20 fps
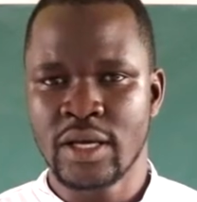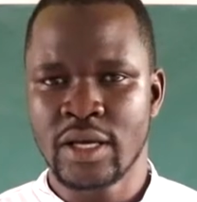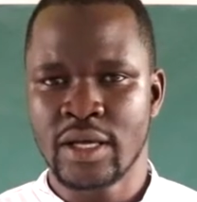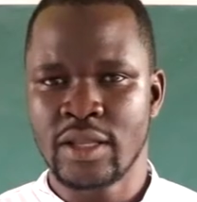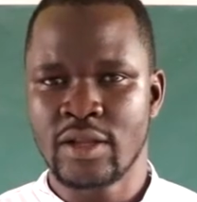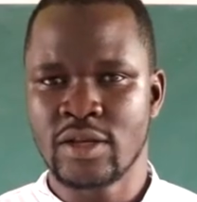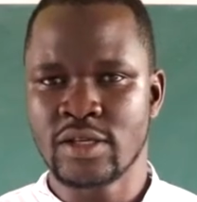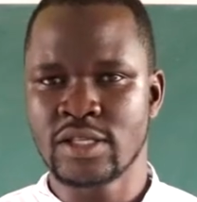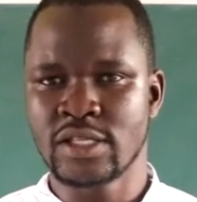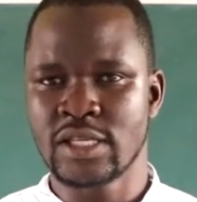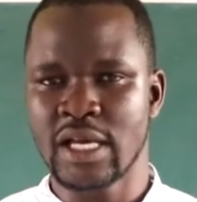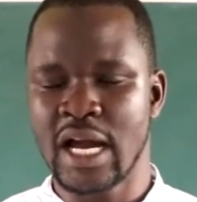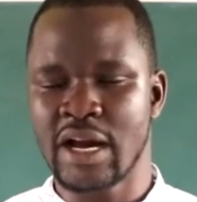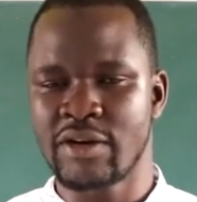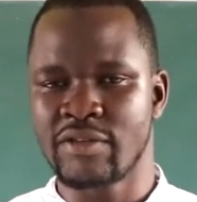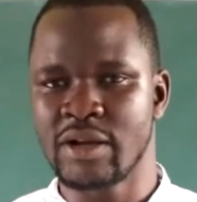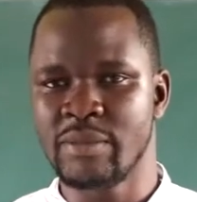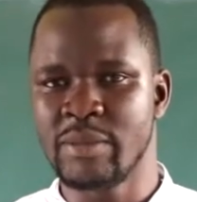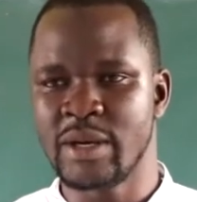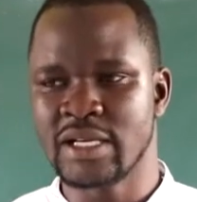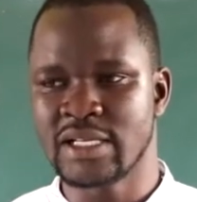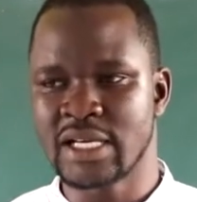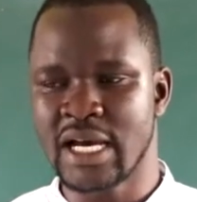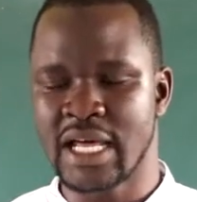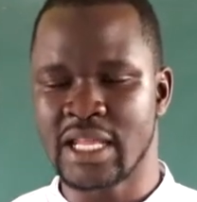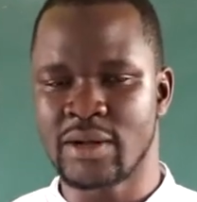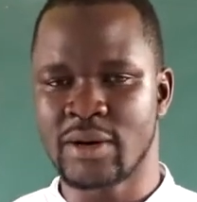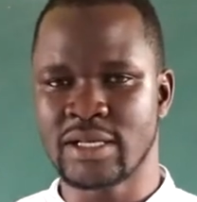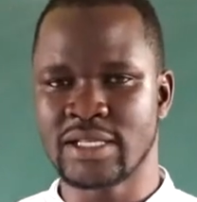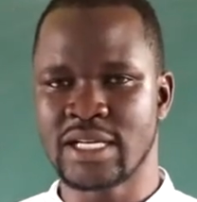Those agreements are
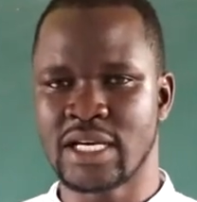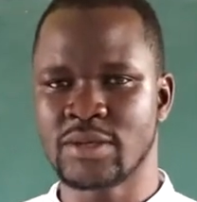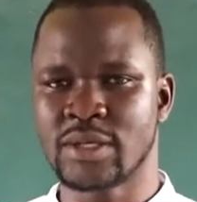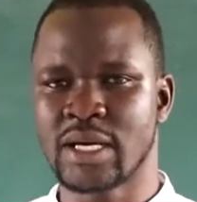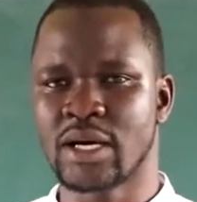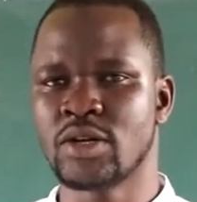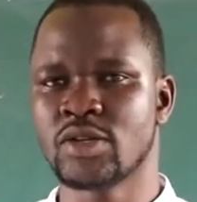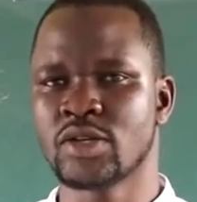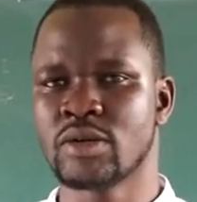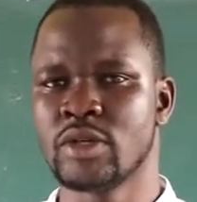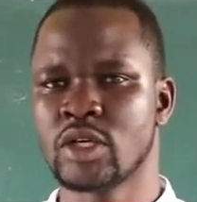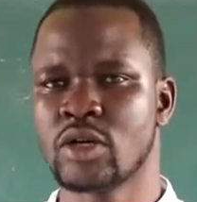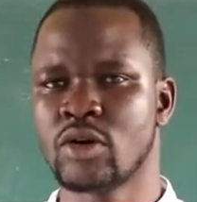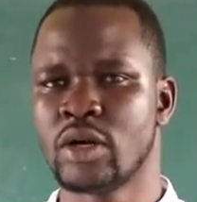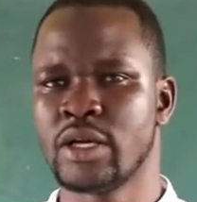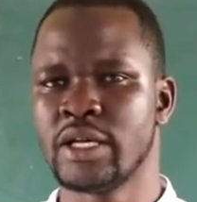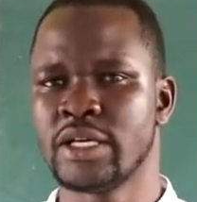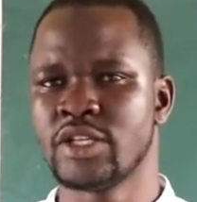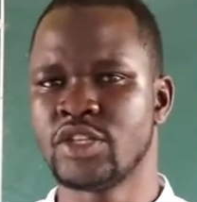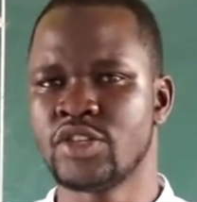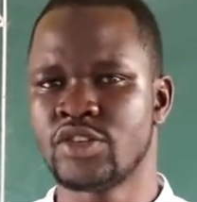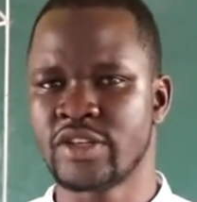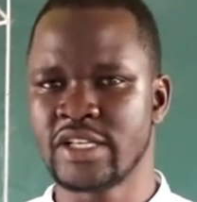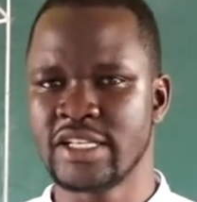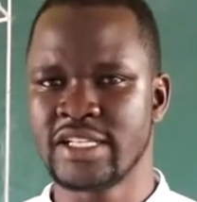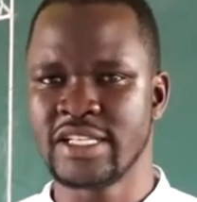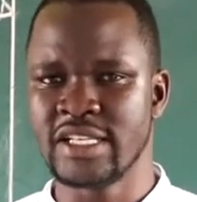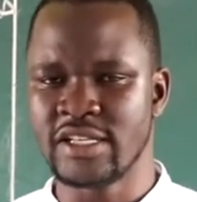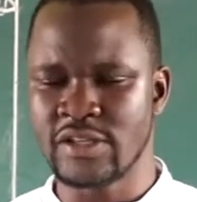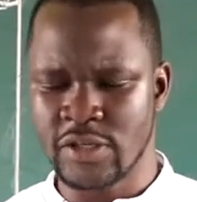the ones that can also be called
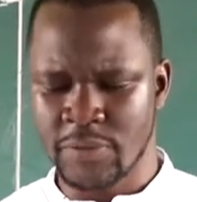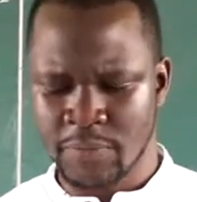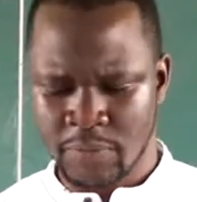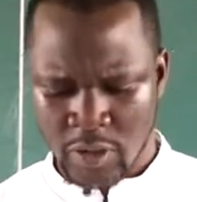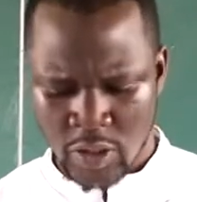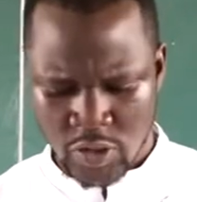treaties.